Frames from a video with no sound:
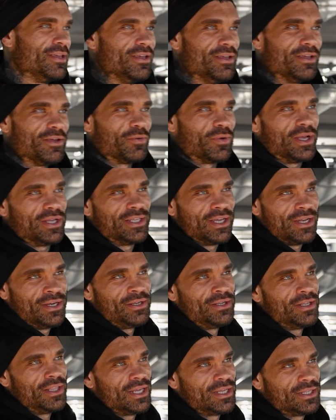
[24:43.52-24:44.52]
We are done,
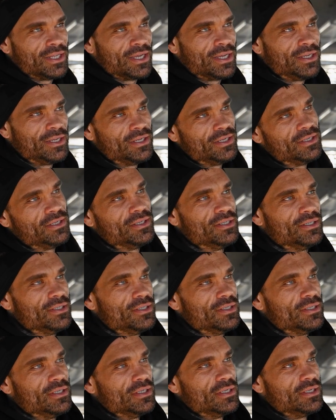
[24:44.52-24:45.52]
leg day,
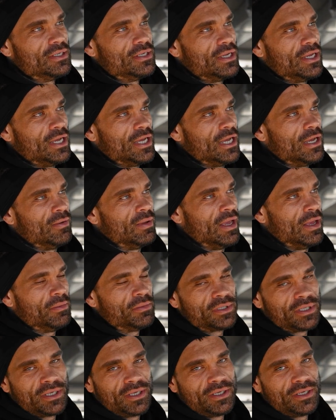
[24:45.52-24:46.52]
hams.